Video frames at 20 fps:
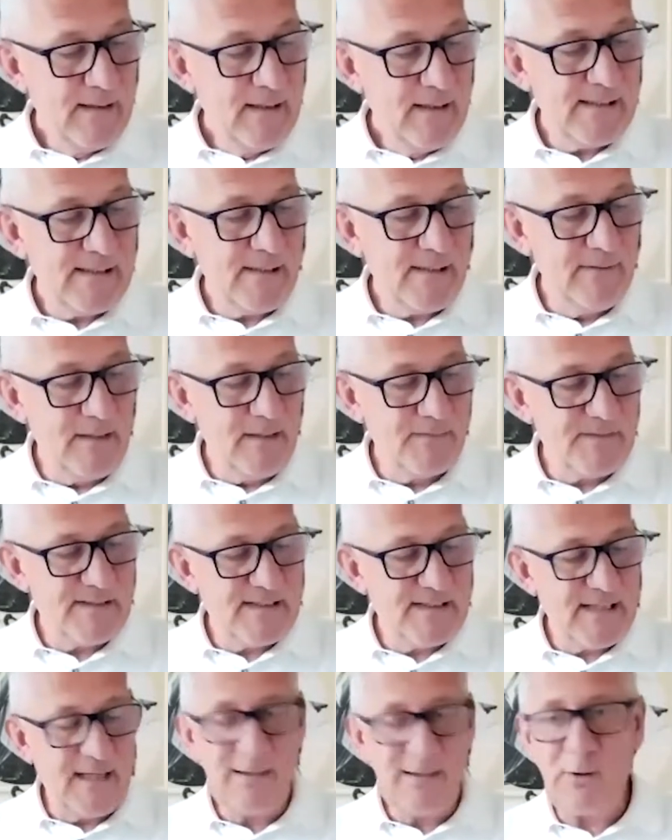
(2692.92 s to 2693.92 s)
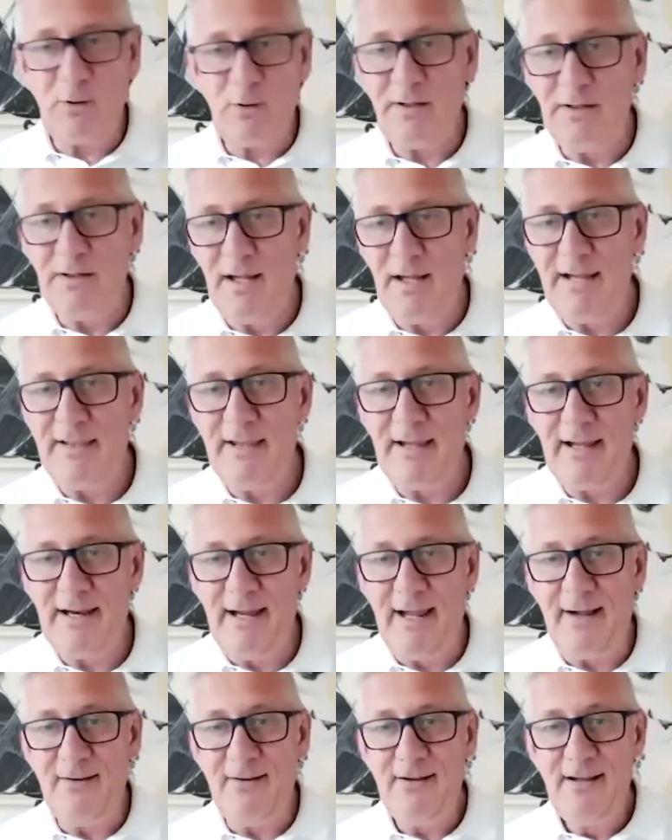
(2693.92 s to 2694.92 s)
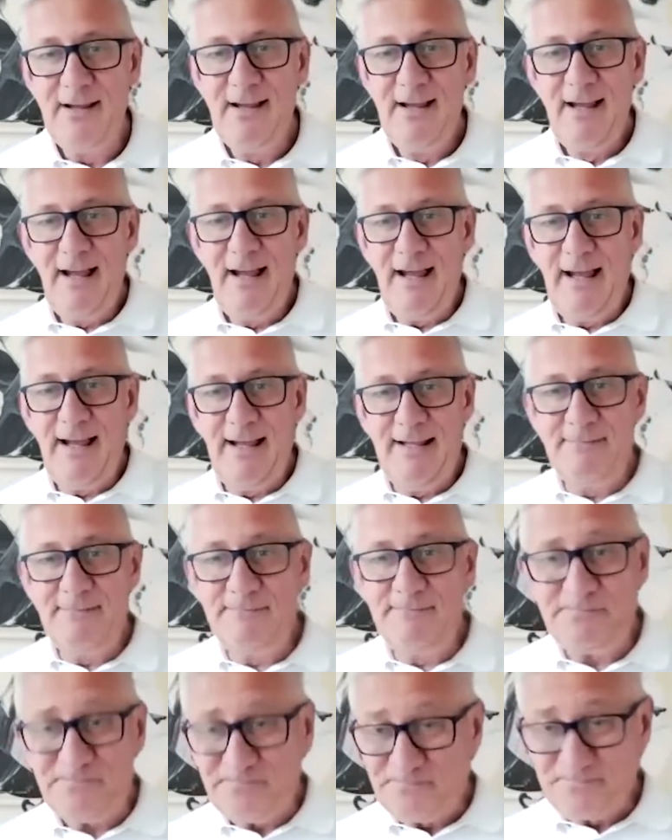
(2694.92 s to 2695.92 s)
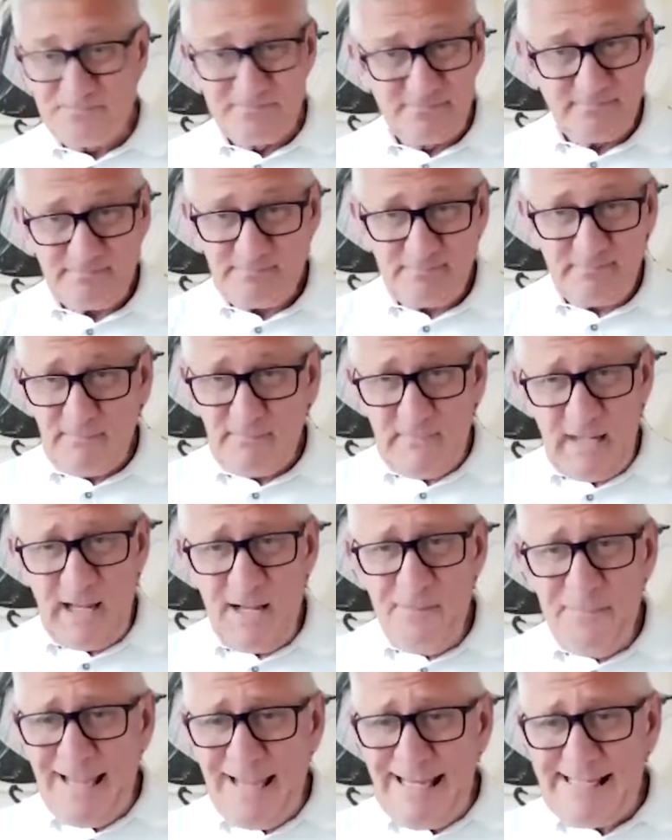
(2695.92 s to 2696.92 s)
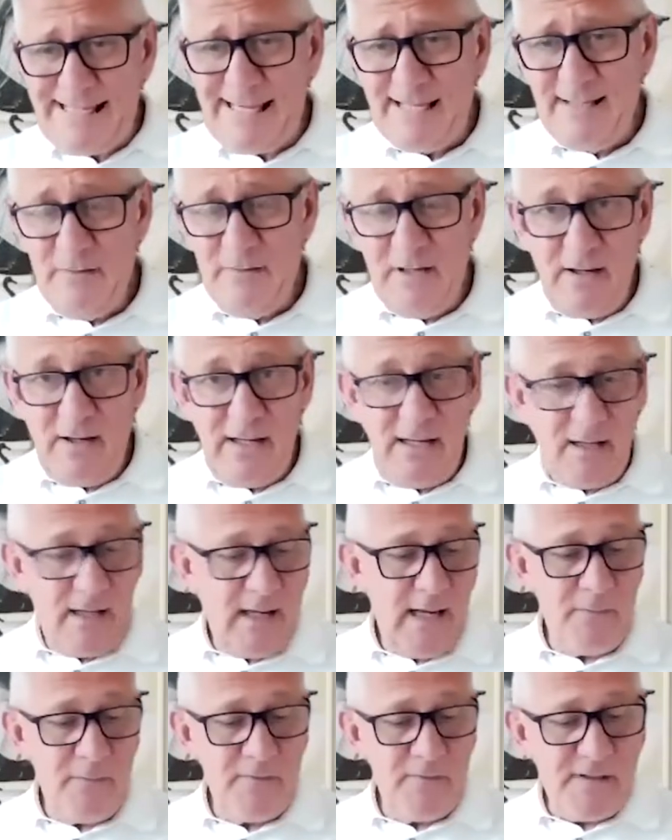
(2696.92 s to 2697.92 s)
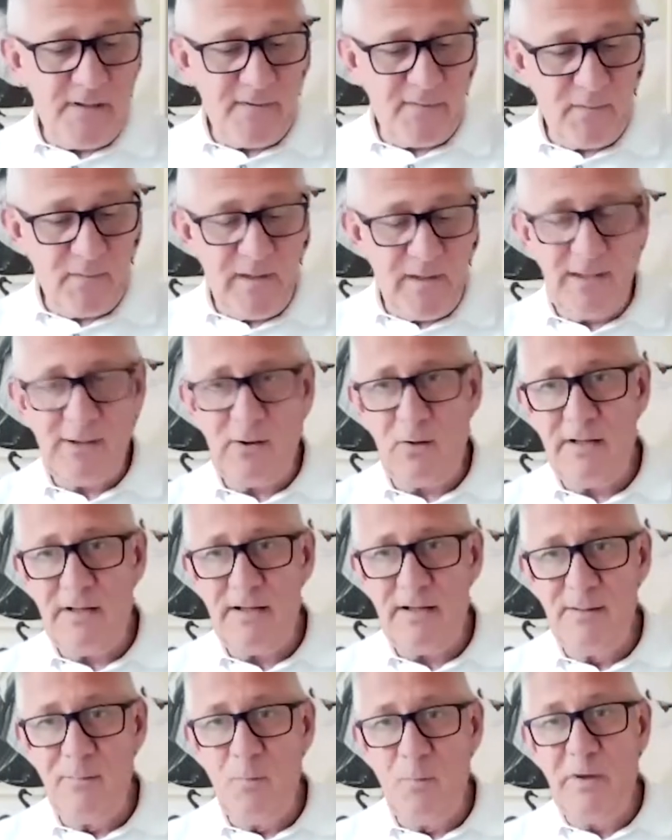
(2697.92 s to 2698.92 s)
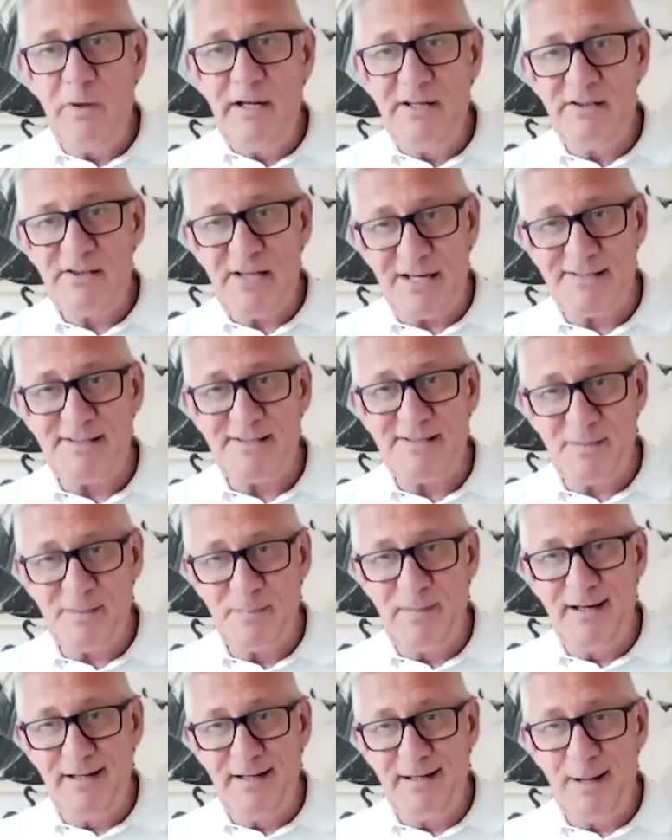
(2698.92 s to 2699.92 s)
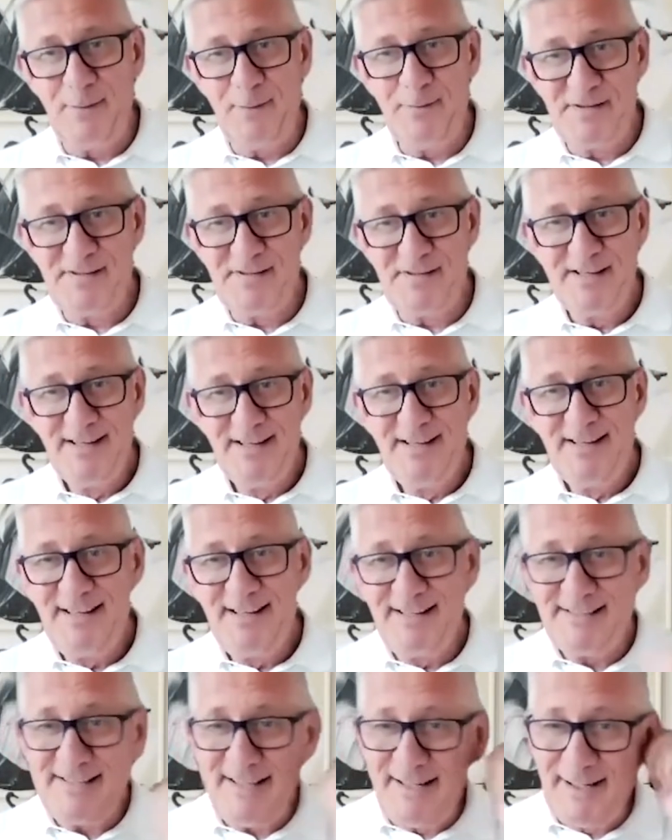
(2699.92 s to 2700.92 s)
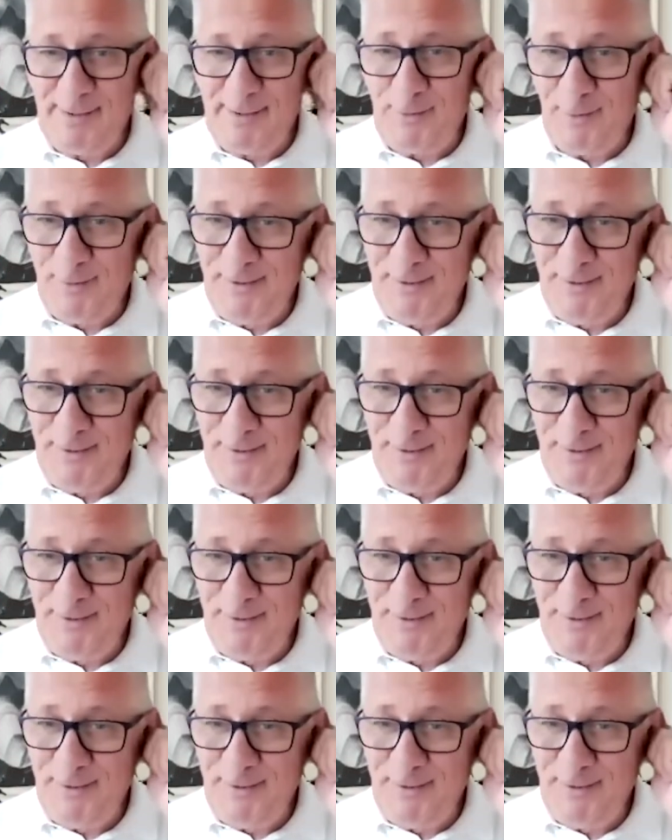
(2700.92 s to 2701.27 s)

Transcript: it's coming up to 10 o'clock at night there now. And amazing. You know, he was at 3 o'clock in the morning chatting to me, and I was at 10 o'clock